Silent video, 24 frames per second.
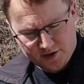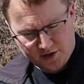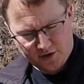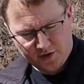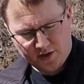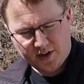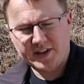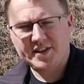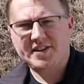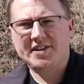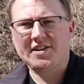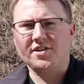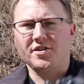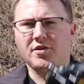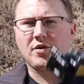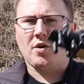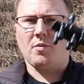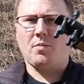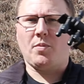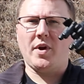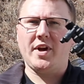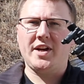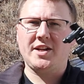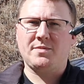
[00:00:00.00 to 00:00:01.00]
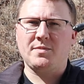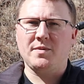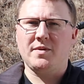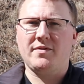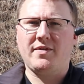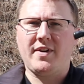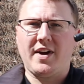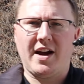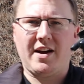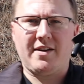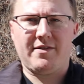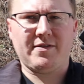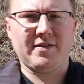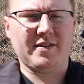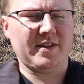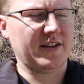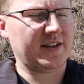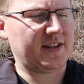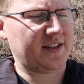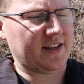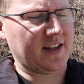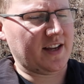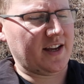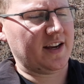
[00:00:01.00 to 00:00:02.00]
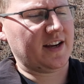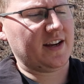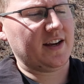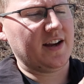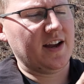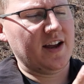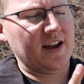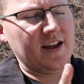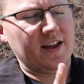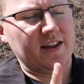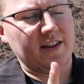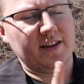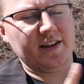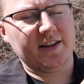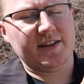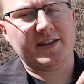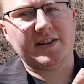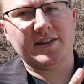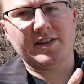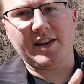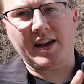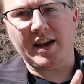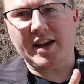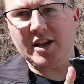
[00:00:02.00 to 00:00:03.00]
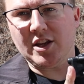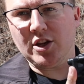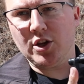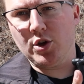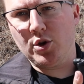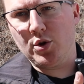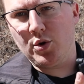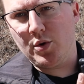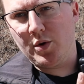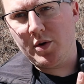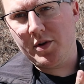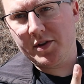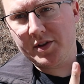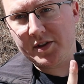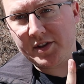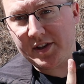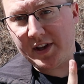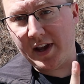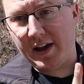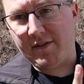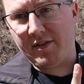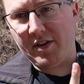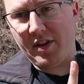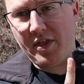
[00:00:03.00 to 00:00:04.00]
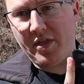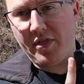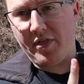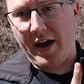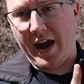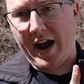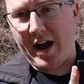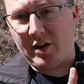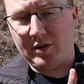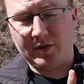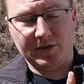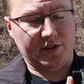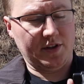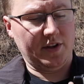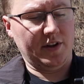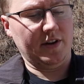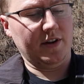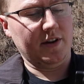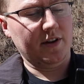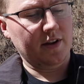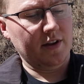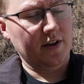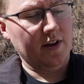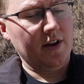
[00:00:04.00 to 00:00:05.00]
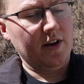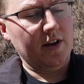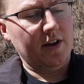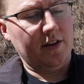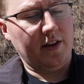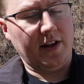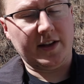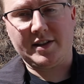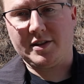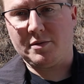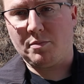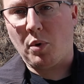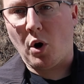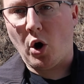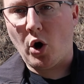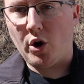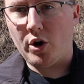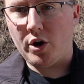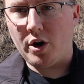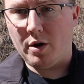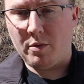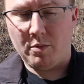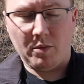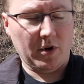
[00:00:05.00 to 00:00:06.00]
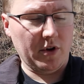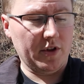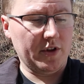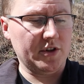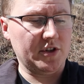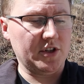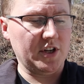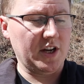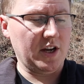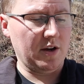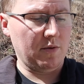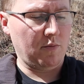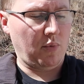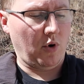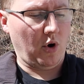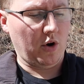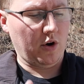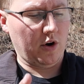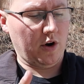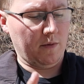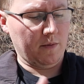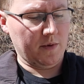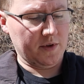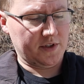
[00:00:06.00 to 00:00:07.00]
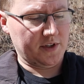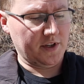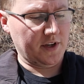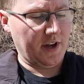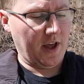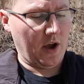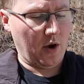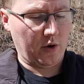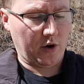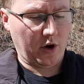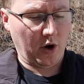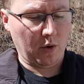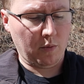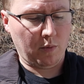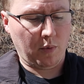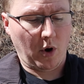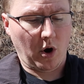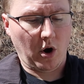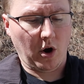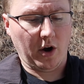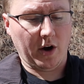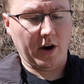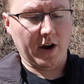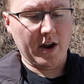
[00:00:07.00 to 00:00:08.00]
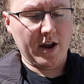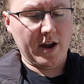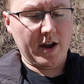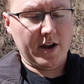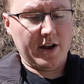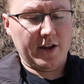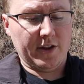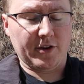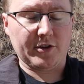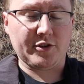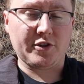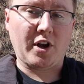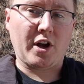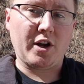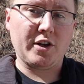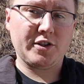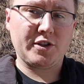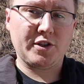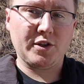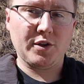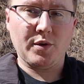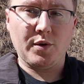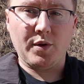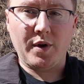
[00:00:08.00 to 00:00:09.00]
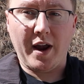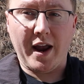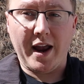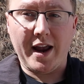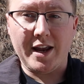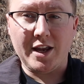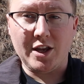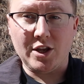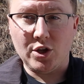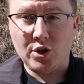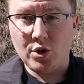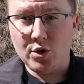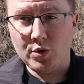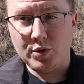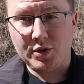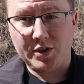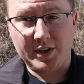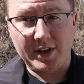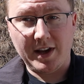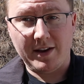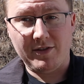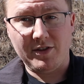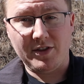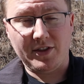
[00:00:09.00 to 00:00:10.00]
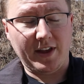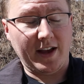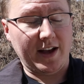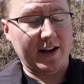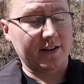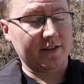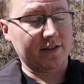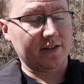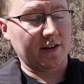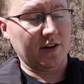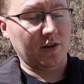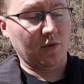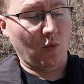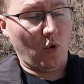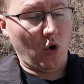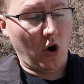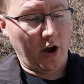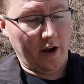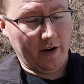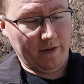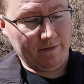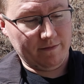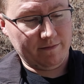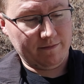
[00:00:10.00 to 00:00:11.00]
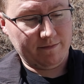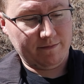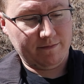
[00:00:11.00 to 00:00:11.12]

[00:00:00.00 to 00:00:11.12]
So this is the replacement valve for this thing. This is a U7000. That's the part number, the GM part number. This is a Delco part. There's also a U7001.